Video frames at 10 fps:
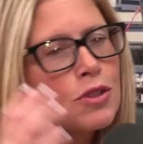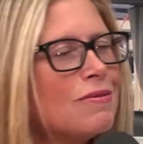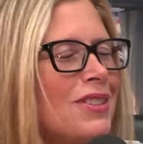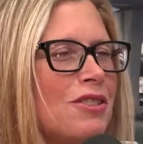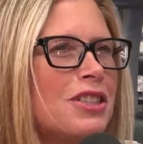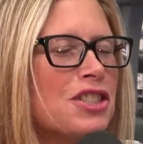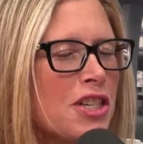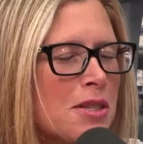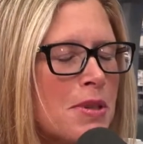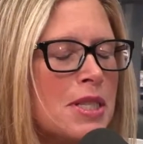
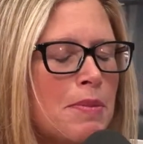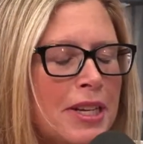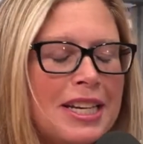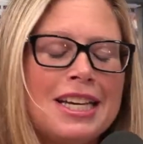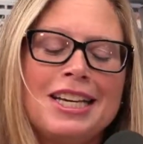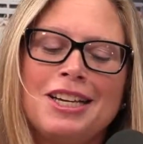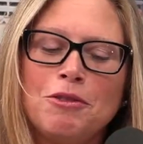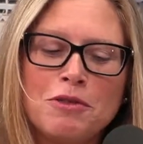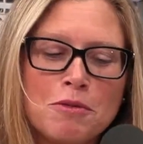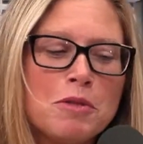adjustments, but
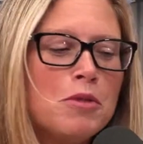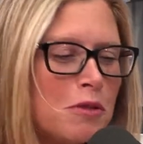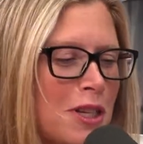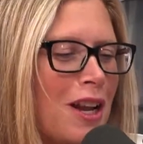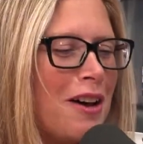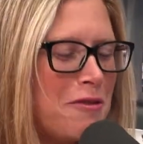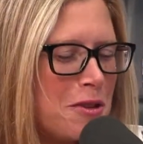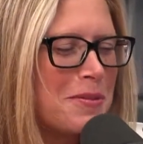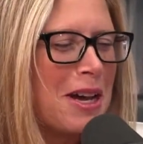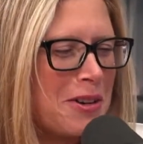we've moved a lot
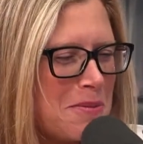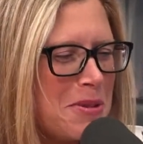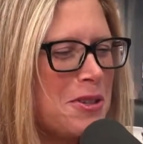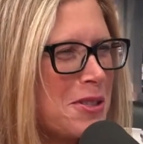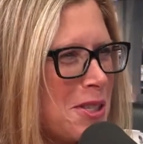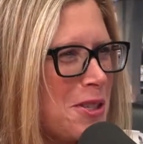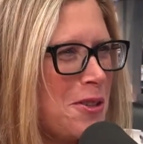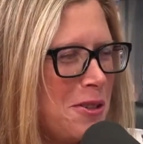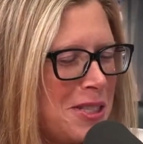from counting pills to